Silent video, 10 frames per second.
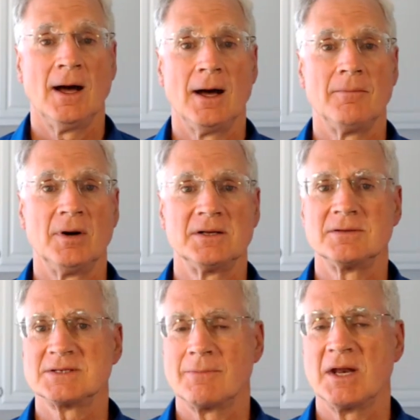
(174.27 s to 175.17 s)

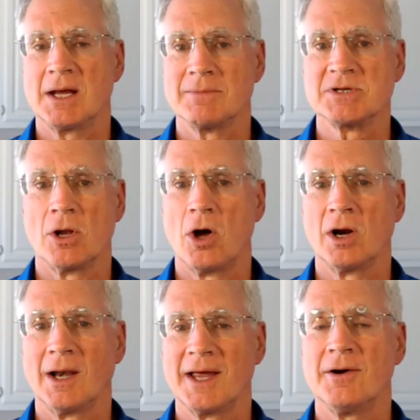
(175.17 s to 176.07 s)
But somebody comes
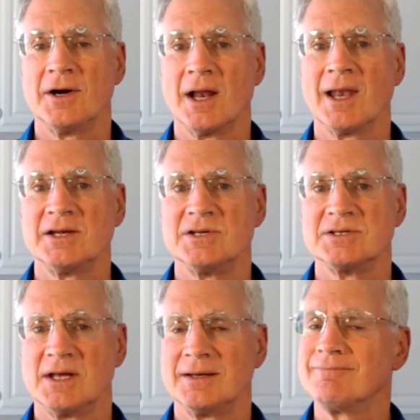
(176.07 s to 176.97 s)
along later and
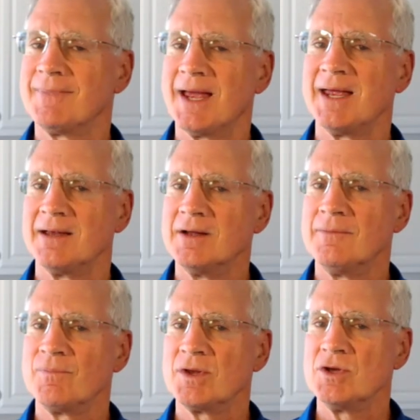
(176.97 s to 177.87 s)
alleges that, hey,
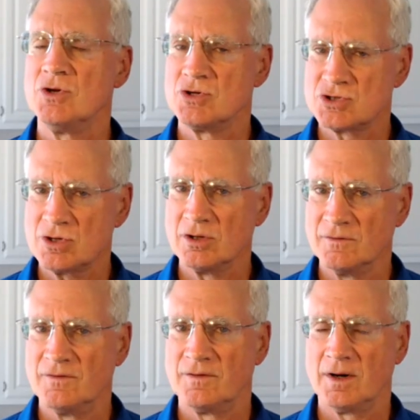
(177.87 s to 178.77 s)
you should
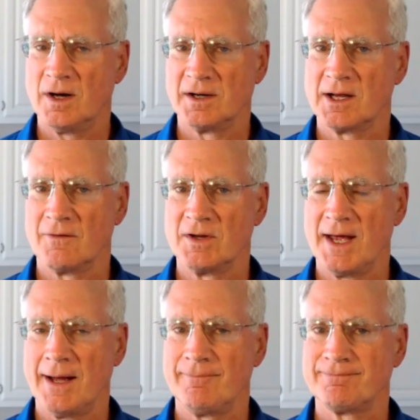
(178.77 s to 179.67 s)
have uncovered
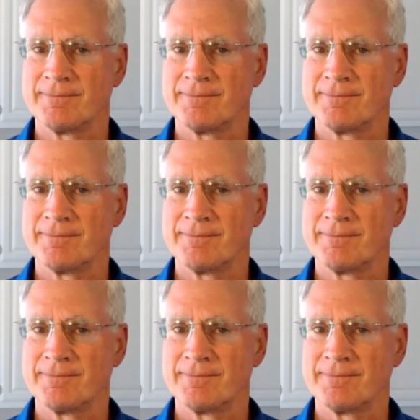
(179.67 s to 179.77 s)
that.